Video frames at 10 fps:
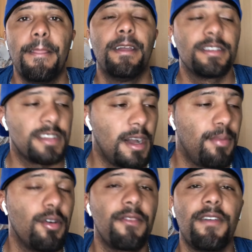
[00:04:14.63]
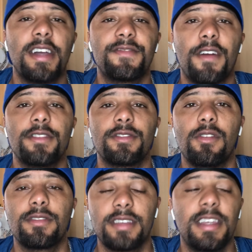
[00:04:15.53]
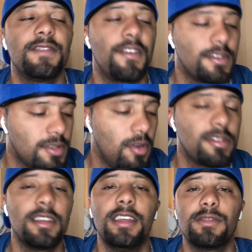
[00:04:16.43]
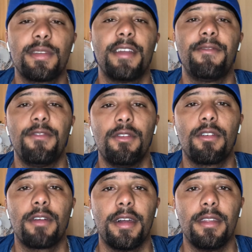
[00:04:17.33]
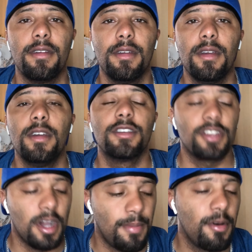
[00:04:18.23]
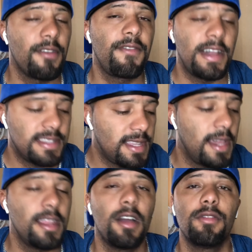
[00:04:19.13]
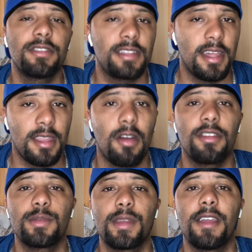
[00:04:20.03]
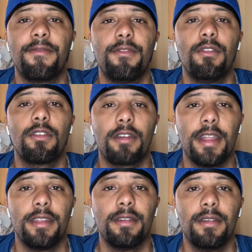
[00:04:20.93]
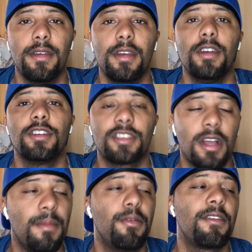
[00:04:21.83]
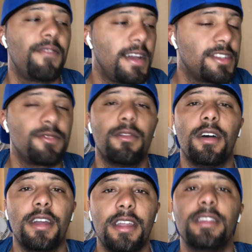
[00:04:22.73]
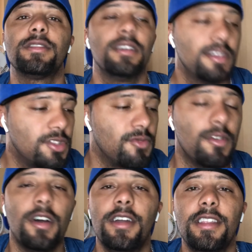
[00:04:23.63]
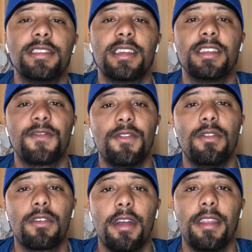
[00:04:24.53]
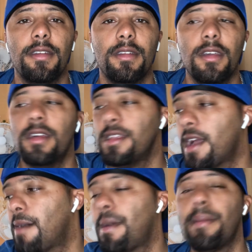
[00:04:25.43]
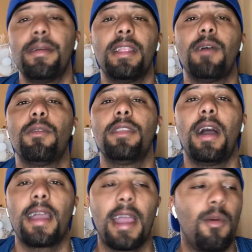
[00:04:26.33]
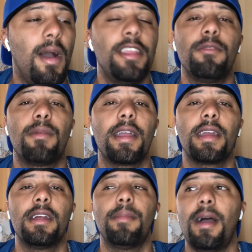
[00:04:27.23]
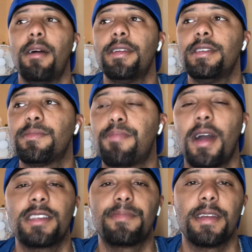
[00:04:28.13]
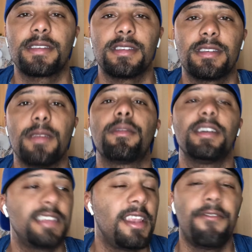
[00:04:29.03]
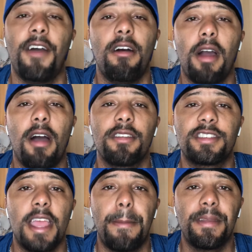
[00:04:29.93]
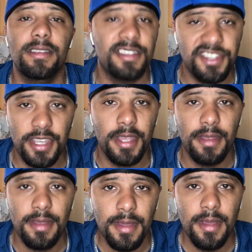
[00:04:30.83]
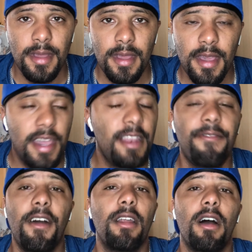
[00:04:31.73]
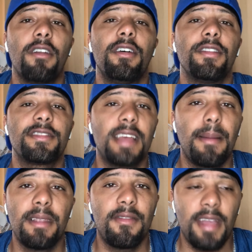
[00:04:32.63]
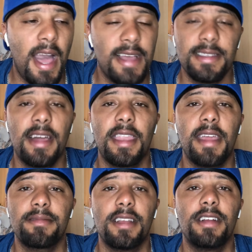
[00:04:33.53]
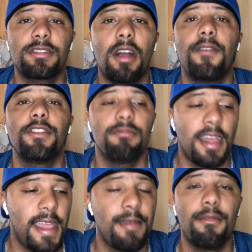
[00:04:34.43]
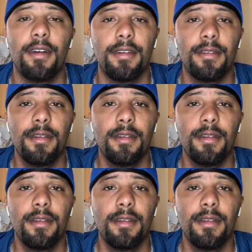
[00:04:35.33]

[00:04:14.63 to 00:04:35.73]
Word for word: Shawn Porter fights Vergil Ortiz. Vergil Ortiz would get full credit. Shawn Porter fights Stanley Onis. Stanley Onis would get full credit. Shawn Porter fights Jaron Ennis. Jaron Ennis gets full credit. And y'all might be like, well, knockout, why you bringing up all these prospects and shit? Because he done fought all the champions and shit. He done fought all the other top level guys not named Terence Crawford. You name one.